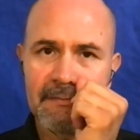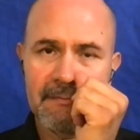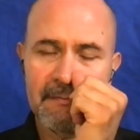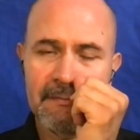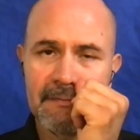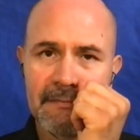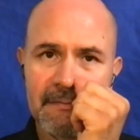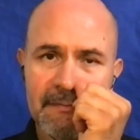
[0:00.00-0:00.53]

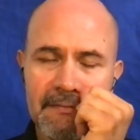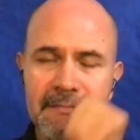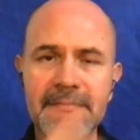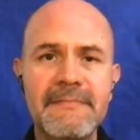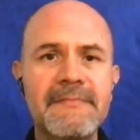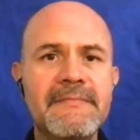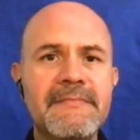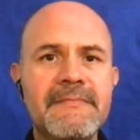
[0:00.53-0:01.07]

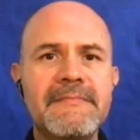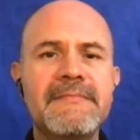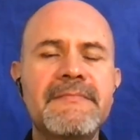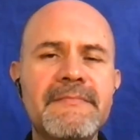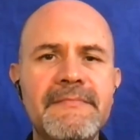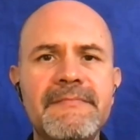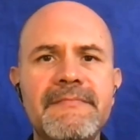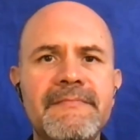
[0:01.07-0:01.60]

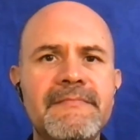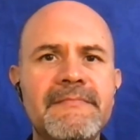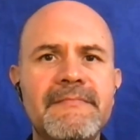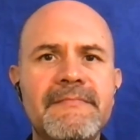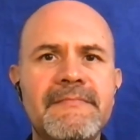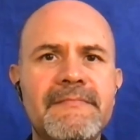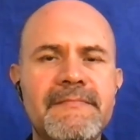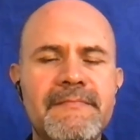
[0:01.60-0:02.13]

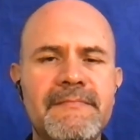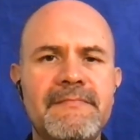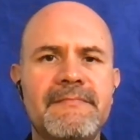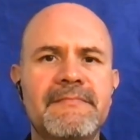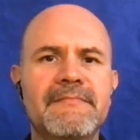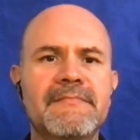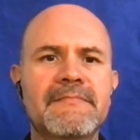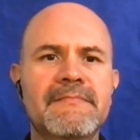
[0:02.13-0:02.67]

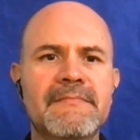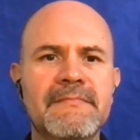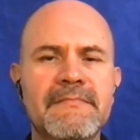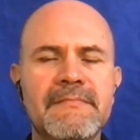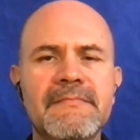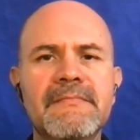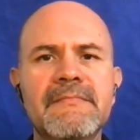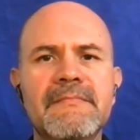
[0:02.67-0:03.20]

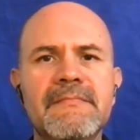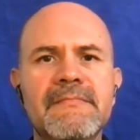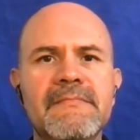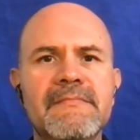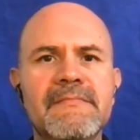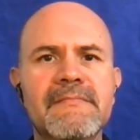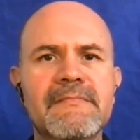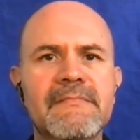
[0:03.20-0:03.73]

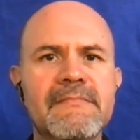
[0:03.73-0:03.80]
(not speaking)